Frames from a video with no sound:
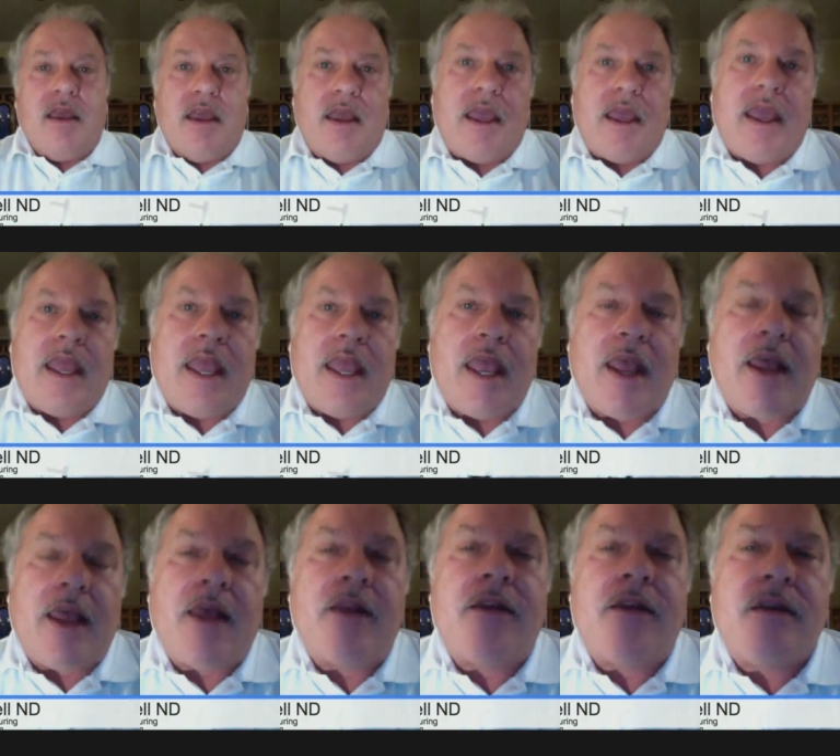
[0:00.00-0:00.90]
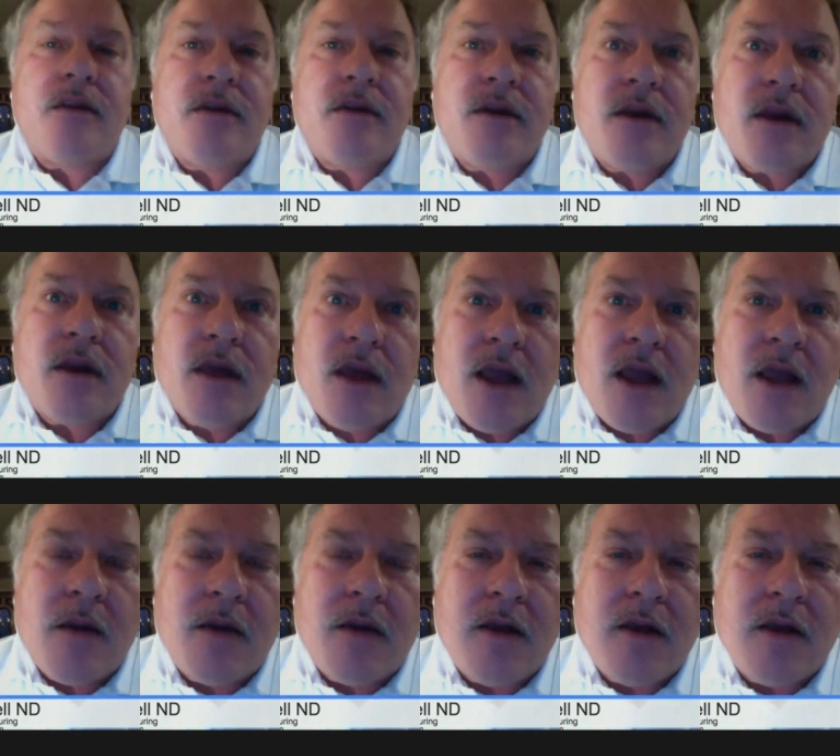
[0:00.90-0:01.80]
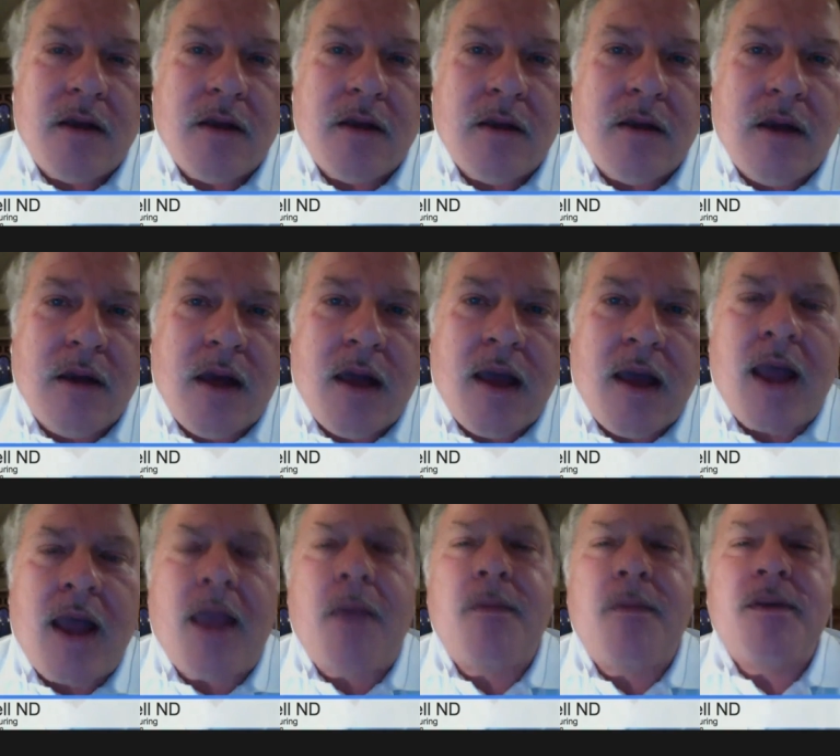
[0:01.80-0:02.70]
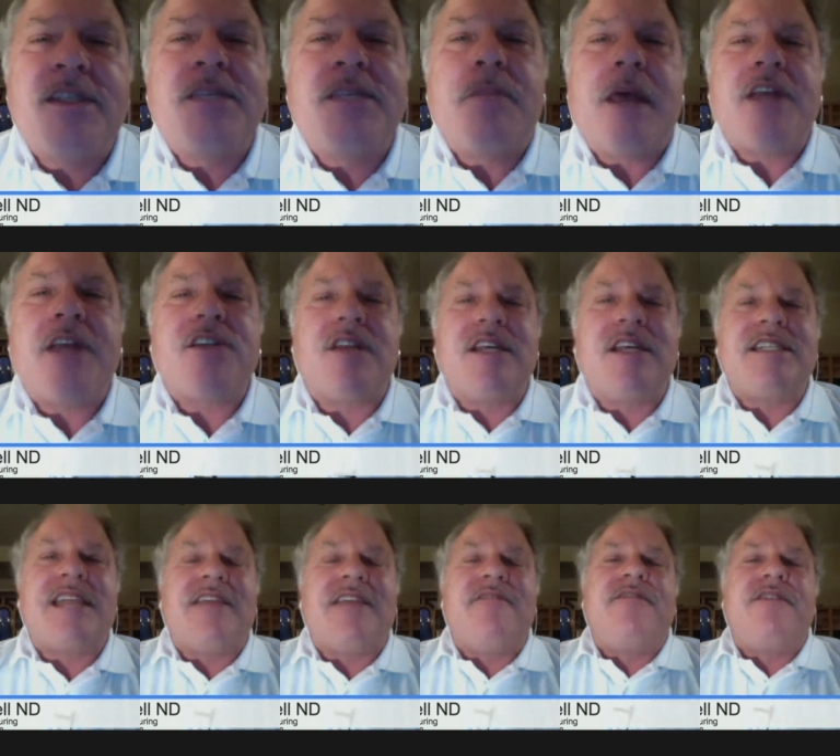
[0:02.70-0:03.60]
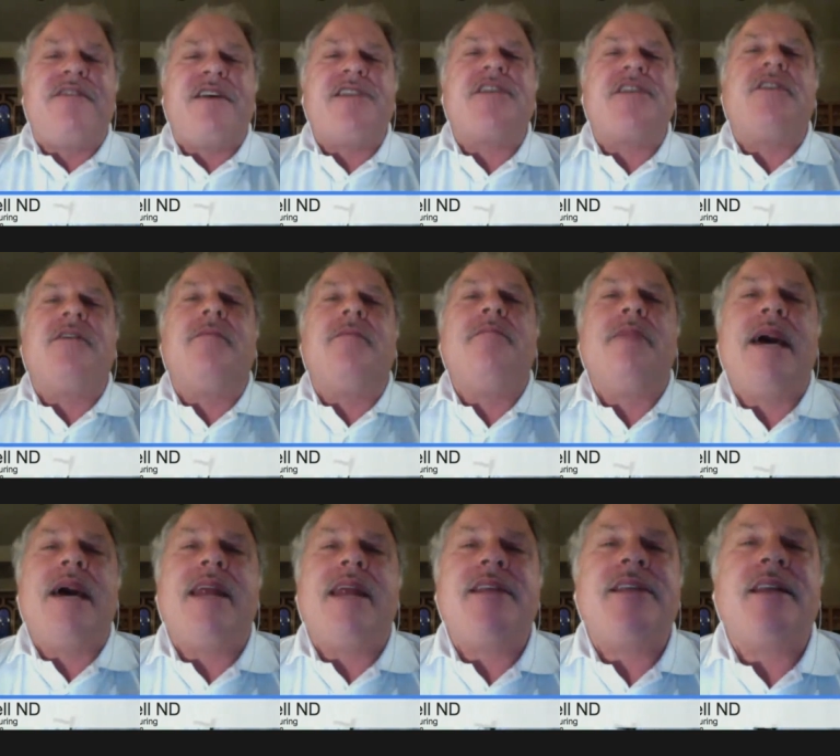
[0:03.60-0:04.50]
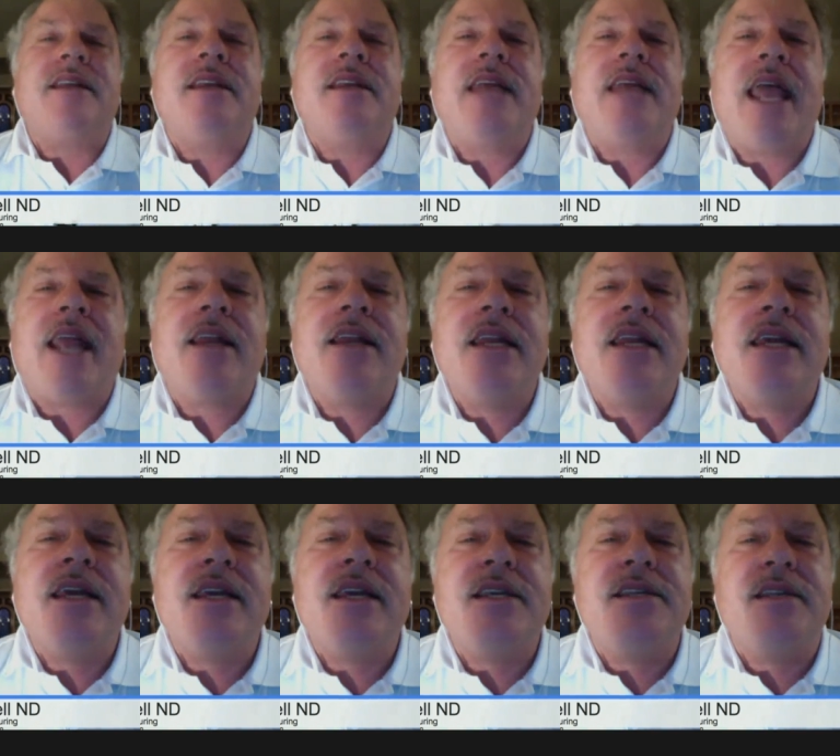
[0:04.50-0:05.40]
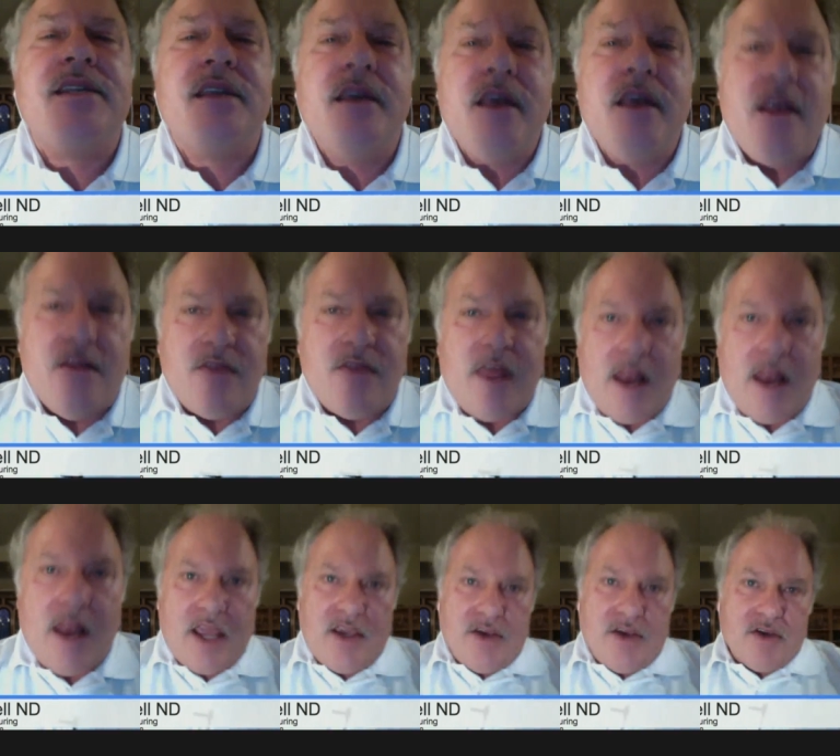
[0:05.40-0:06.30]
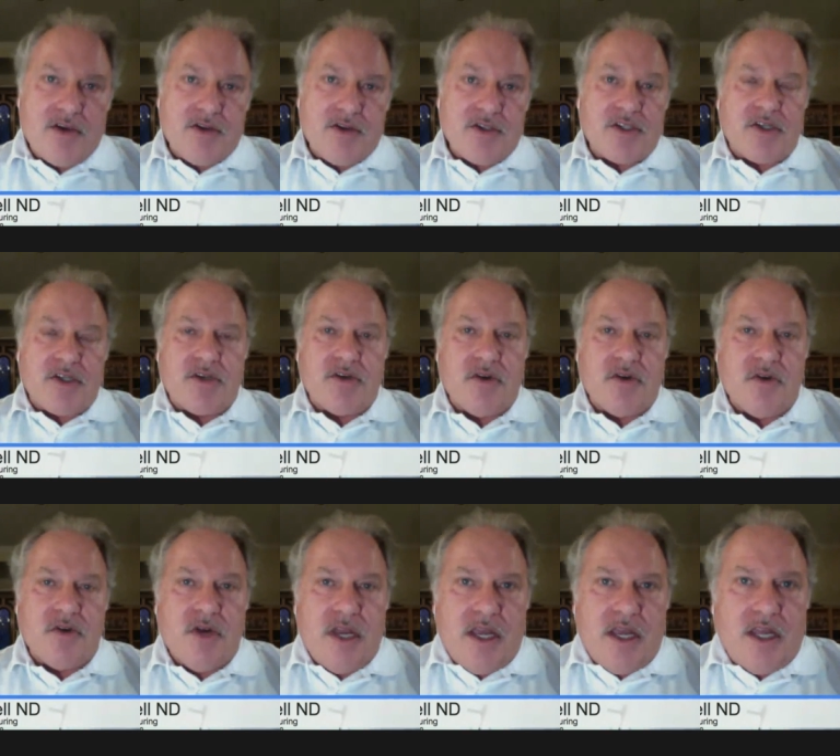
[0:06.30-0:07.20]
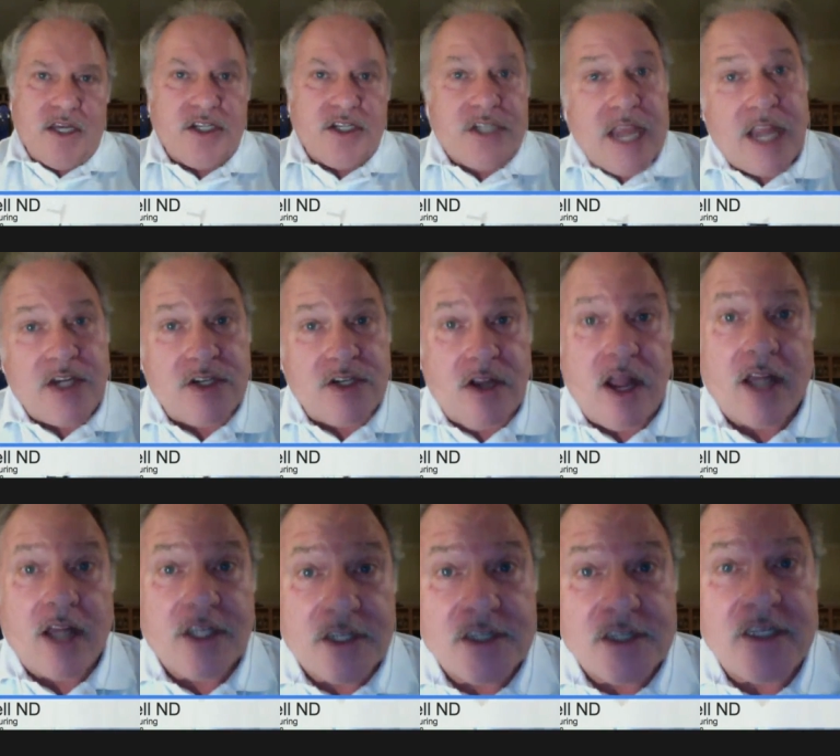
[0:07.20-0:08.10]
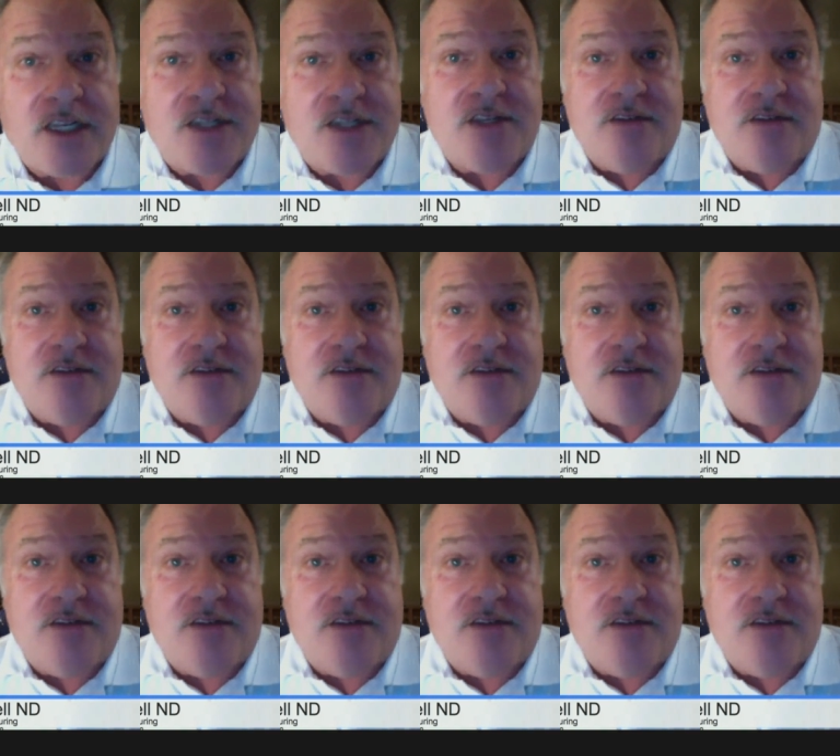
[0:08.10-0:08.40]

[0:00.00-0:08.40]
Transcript: And uh, I am a specialist in physical medicine techniques that I use to change consciousness.